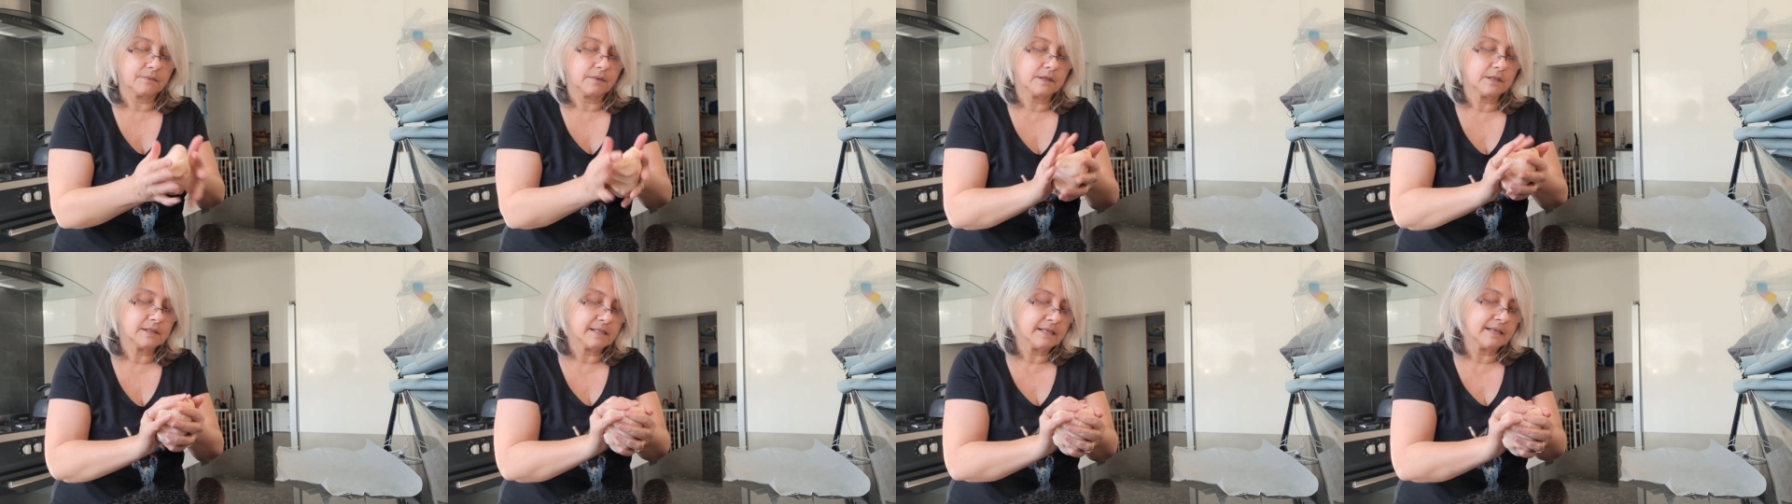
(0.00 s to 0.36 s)

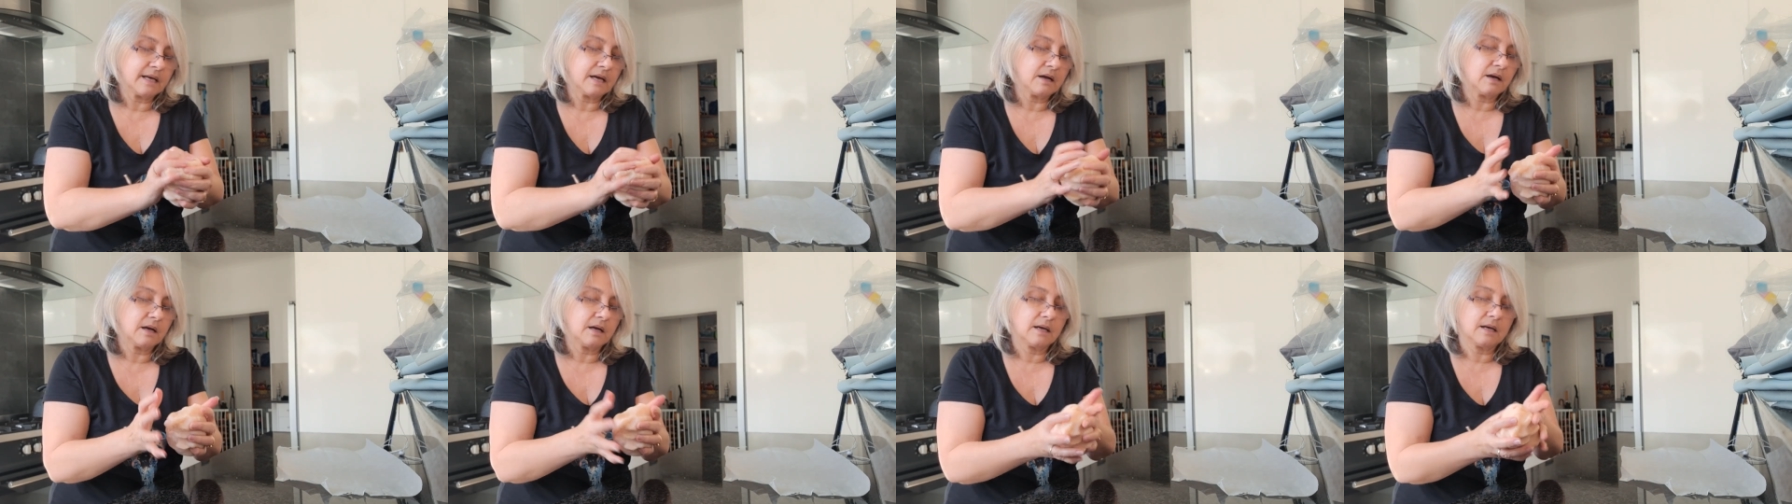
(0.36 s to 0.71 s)
You see
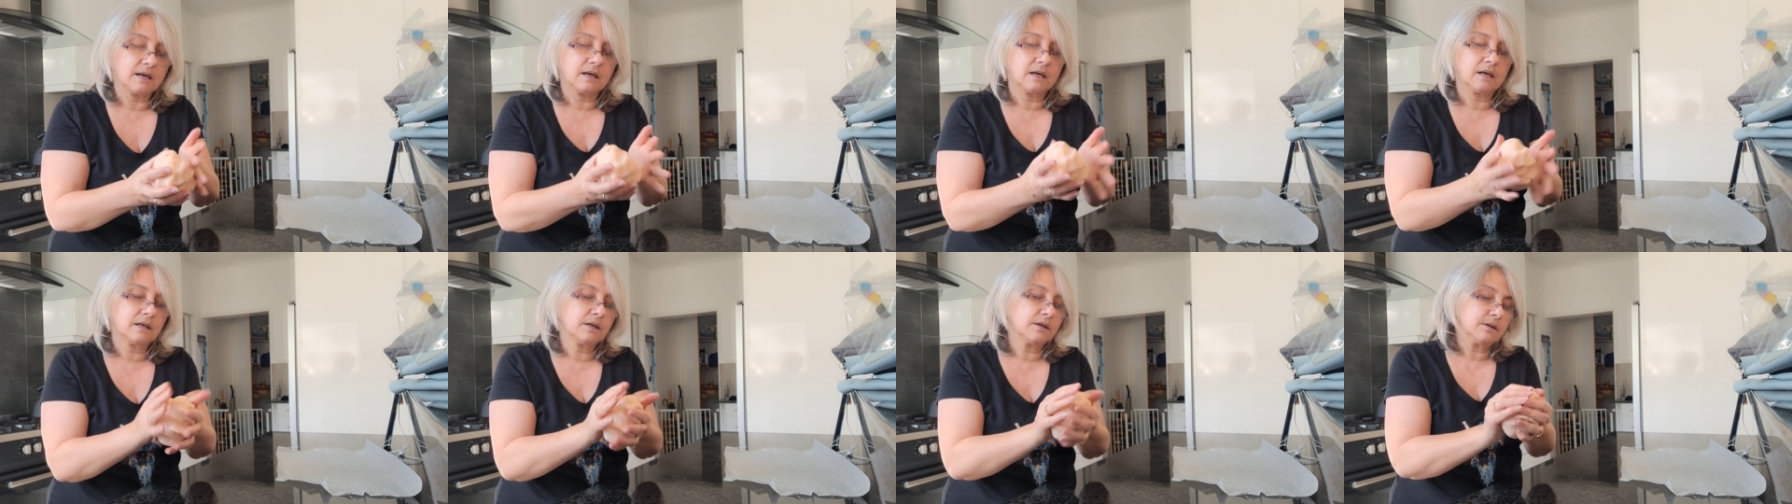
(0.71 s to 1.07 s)
now,
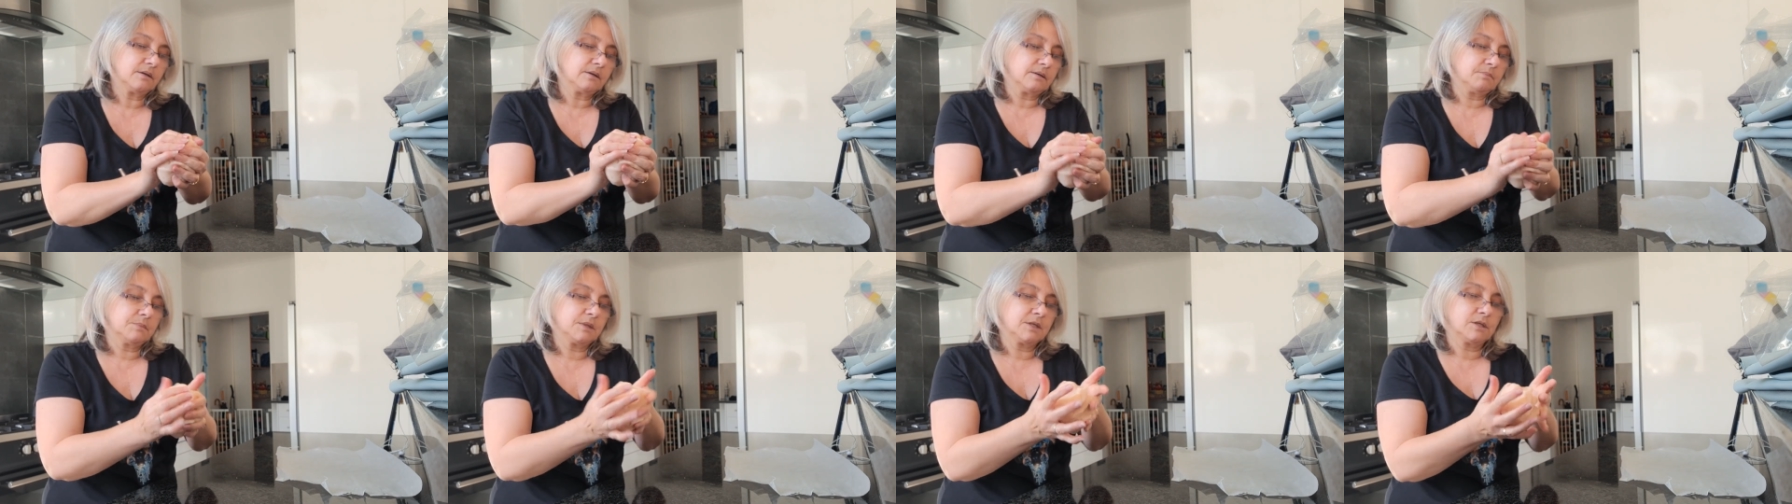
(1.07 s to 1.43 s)
I'm
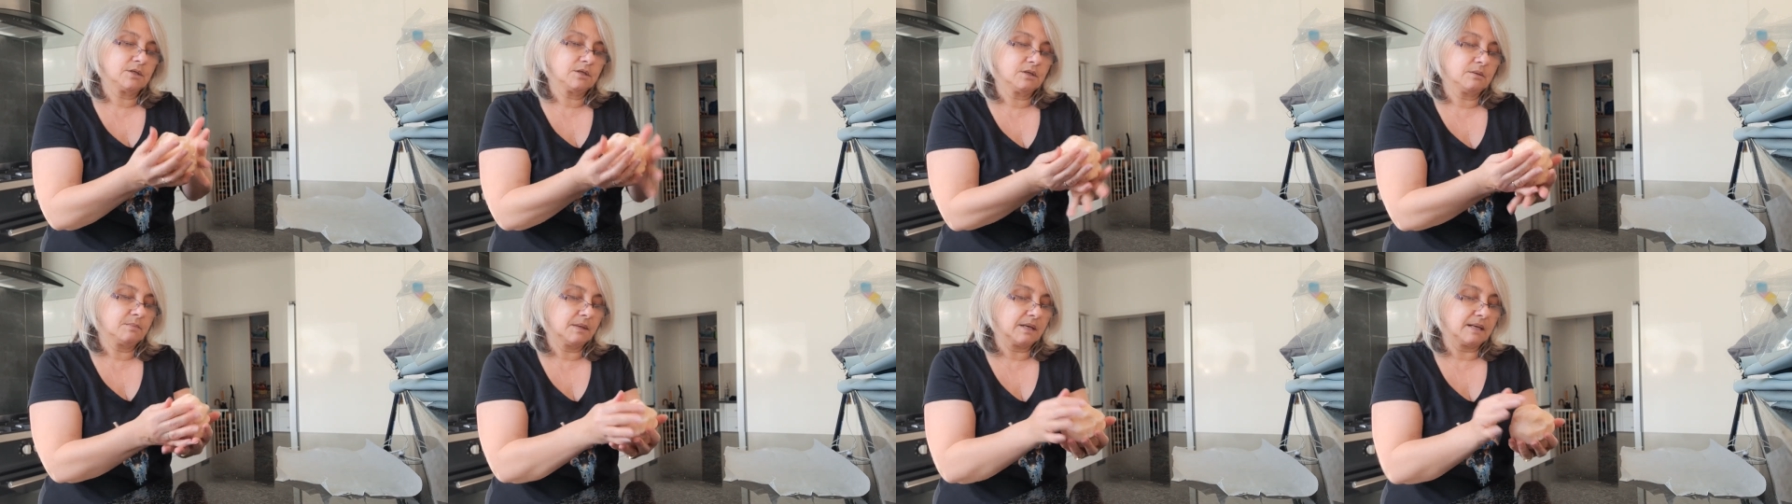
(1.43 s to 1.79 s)

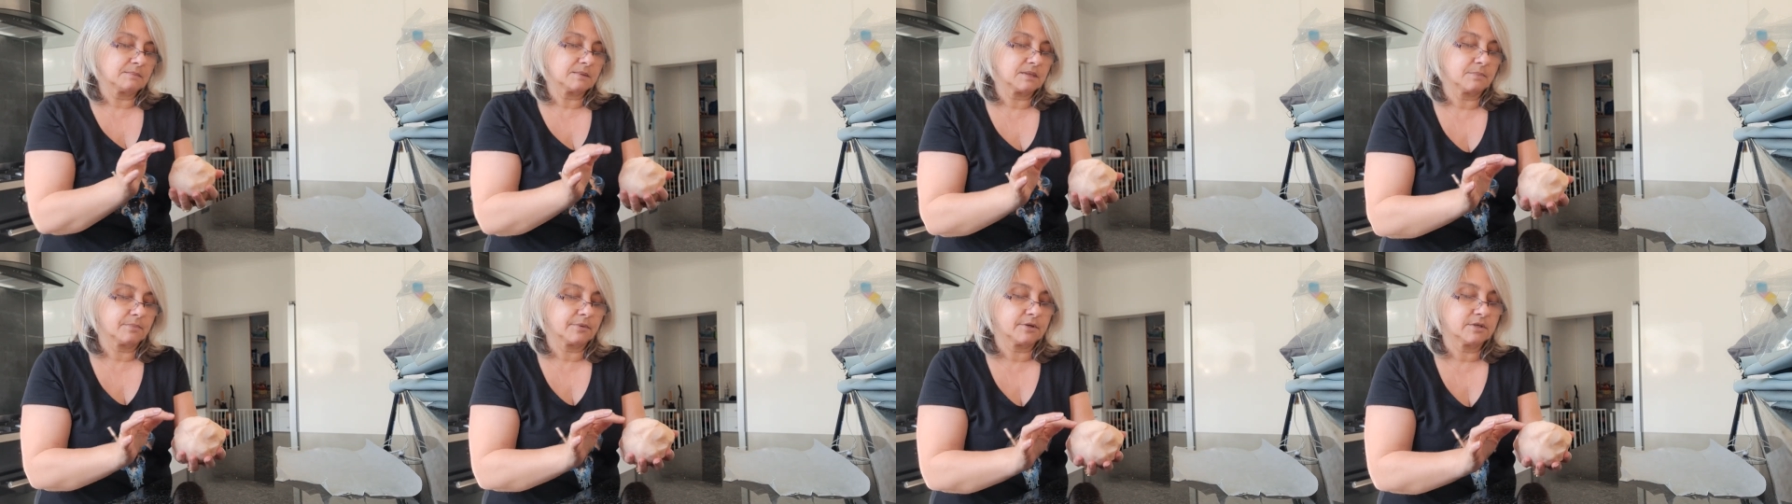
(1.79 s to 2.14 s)
assuming I'm
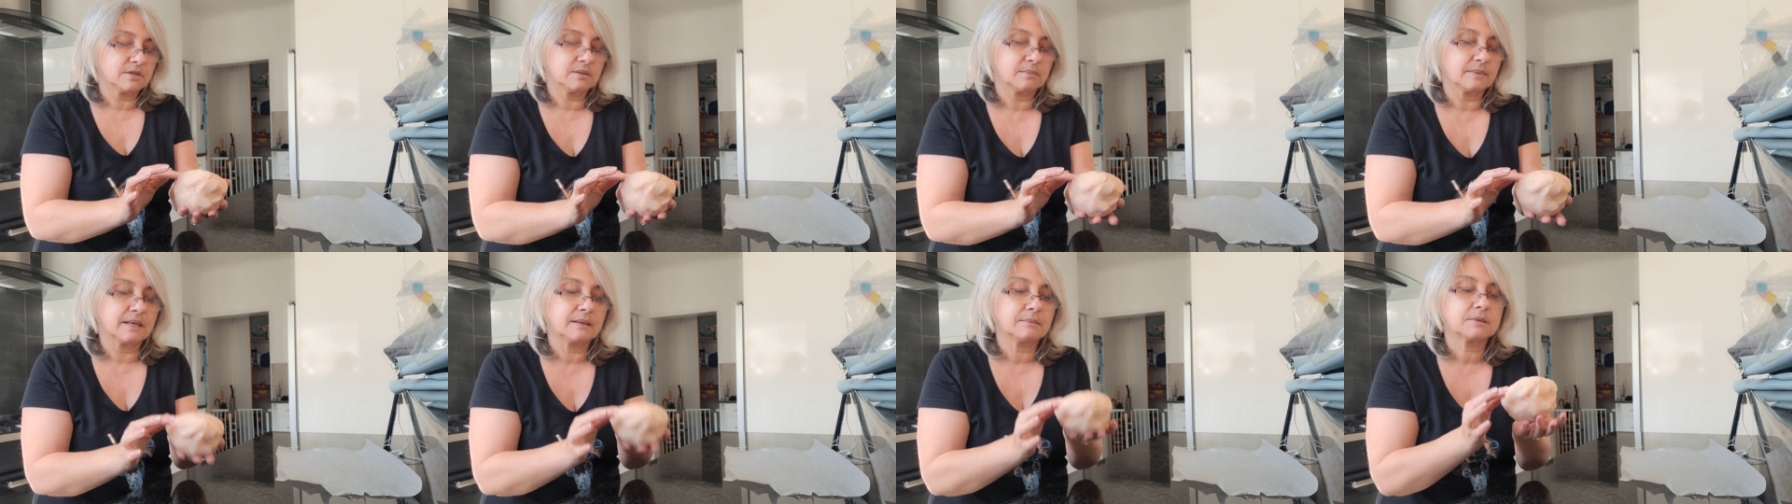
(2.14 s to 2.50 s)
supposed
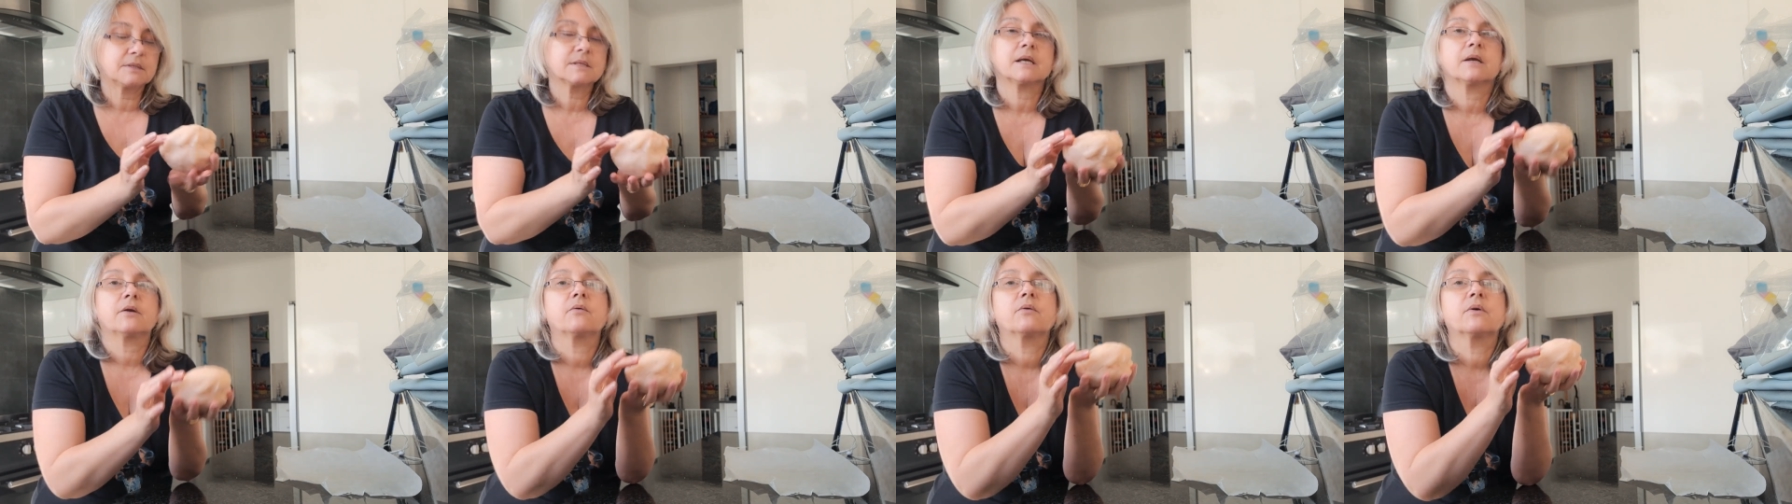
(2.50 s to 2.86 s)
to be able
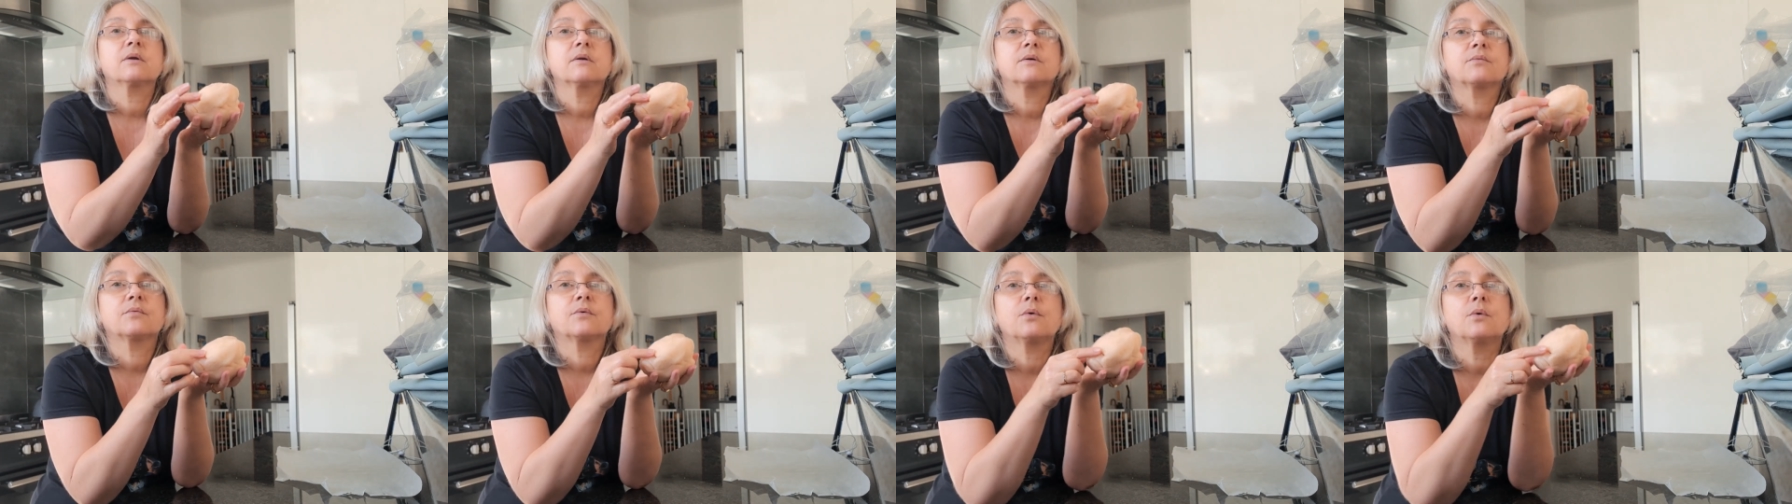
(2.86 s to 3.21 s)
to get rid
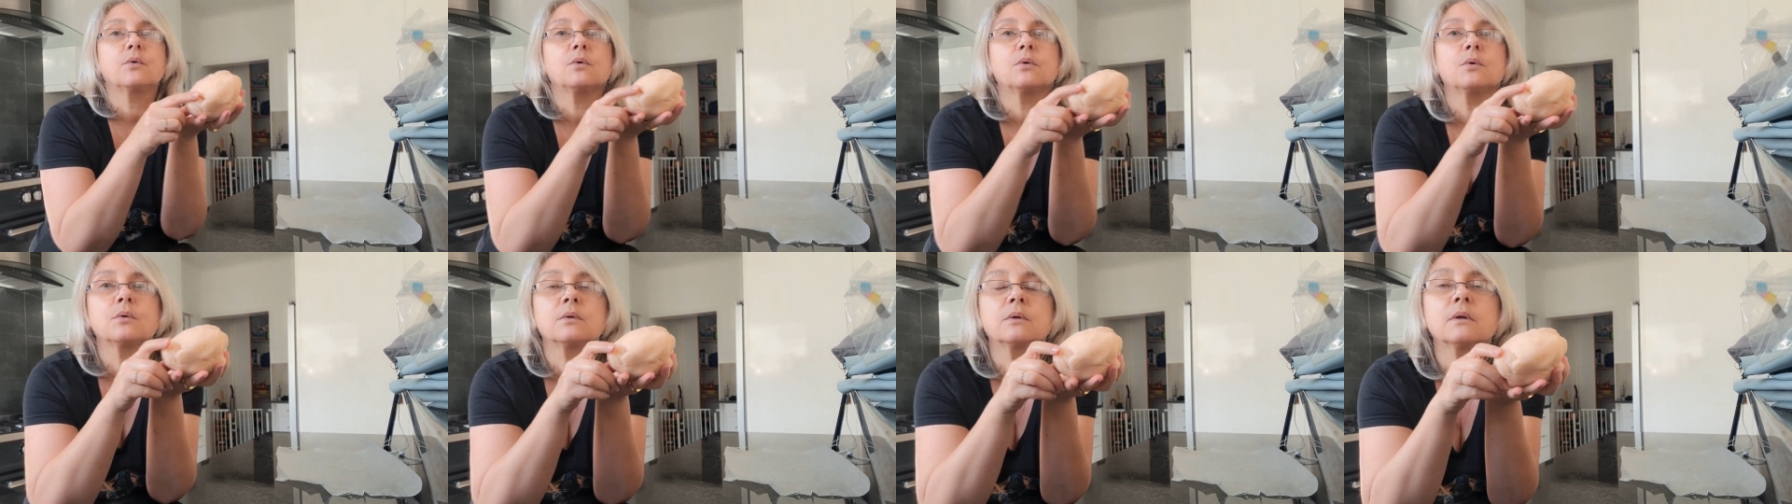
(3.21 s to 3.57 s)
of
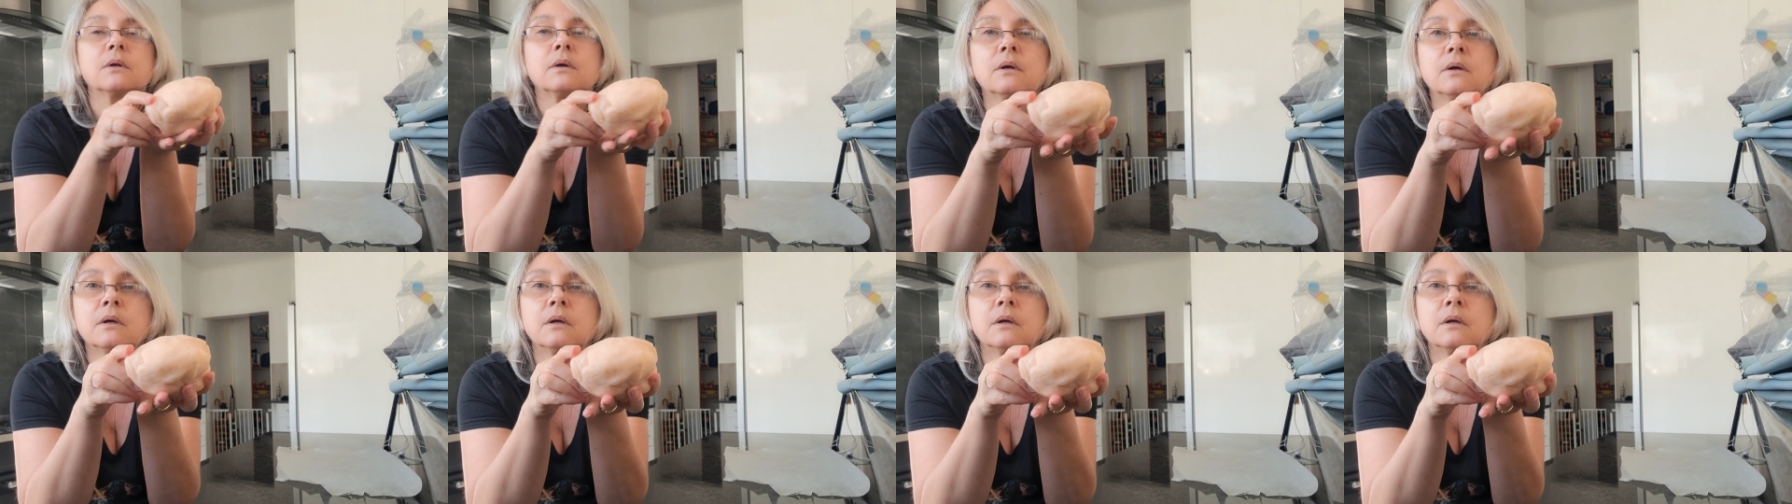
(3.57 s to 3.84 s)
all